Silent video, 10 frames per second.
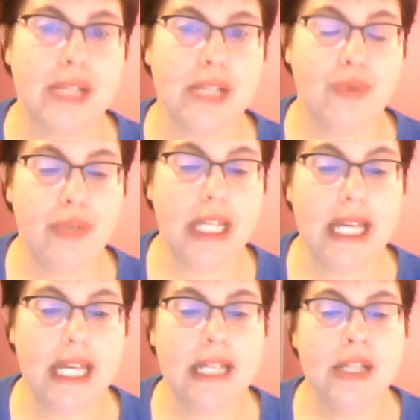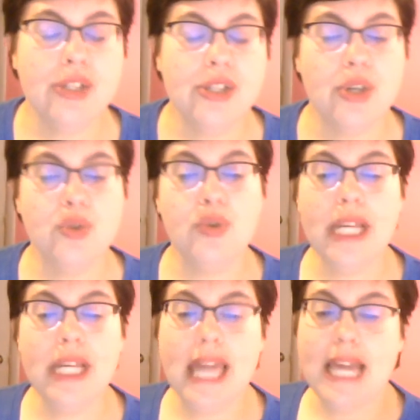what we did. So
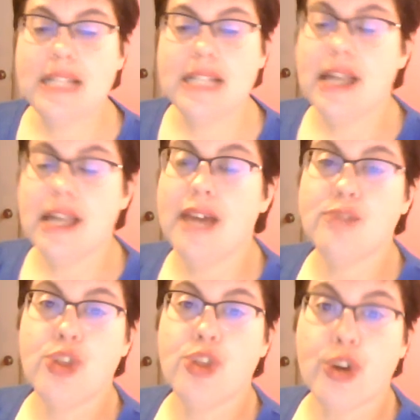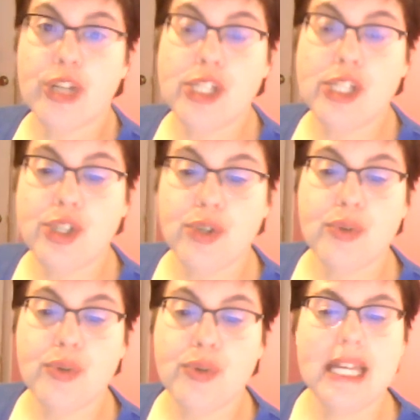28 times 32
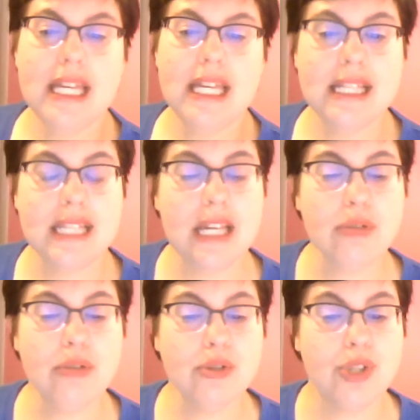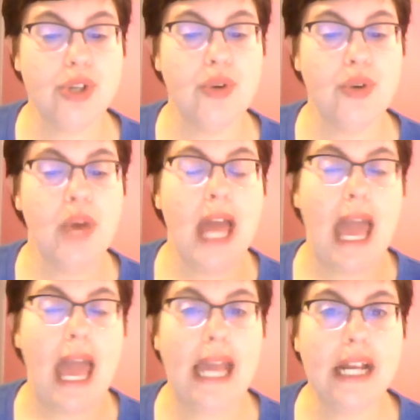is equal to
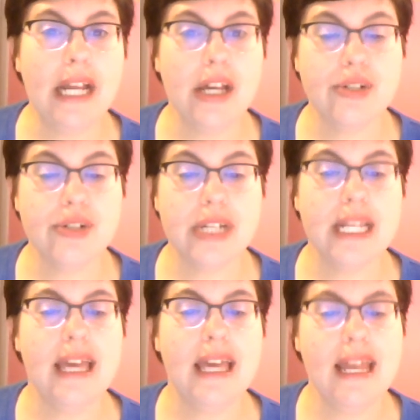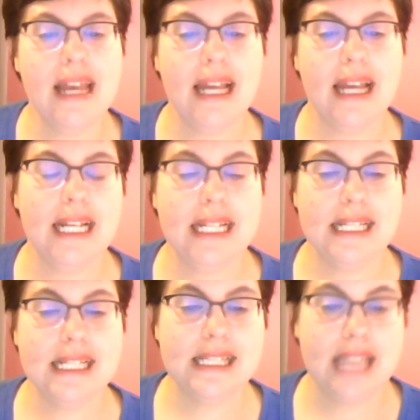
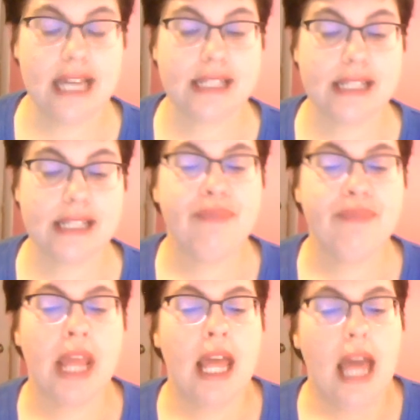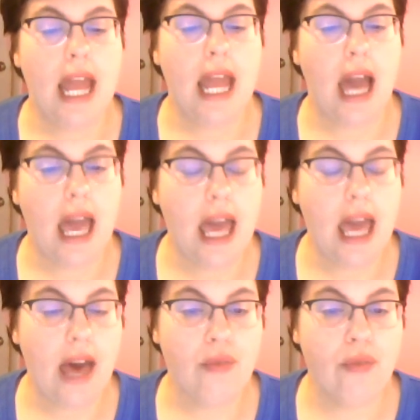896. And I
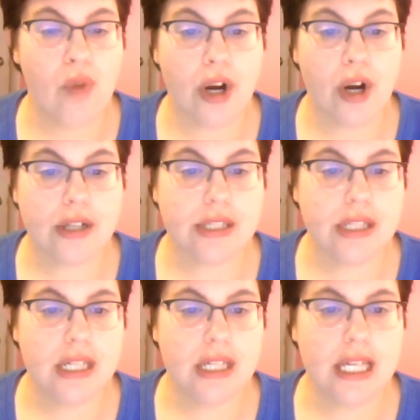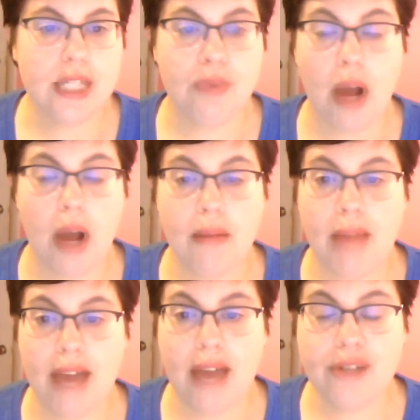have worked each problem
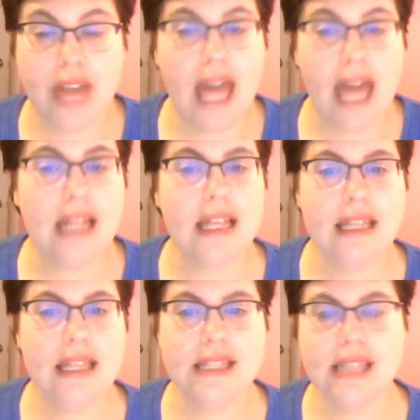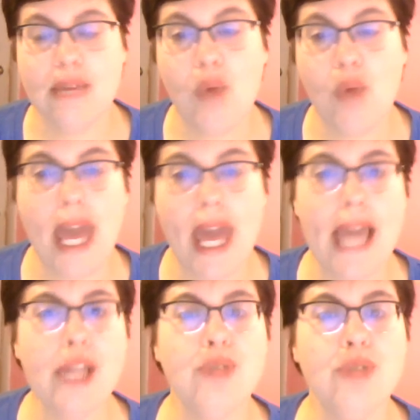after that in the same way.
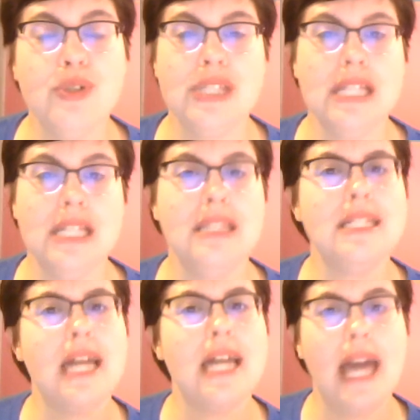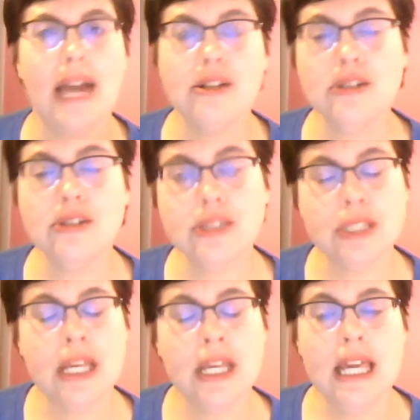You will see the diagonals
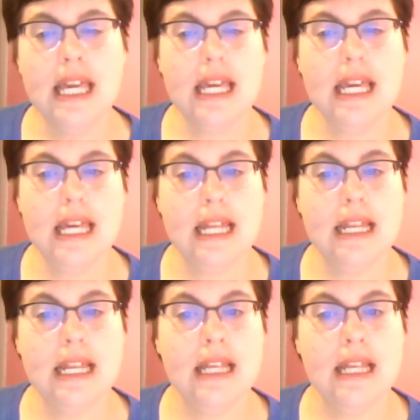in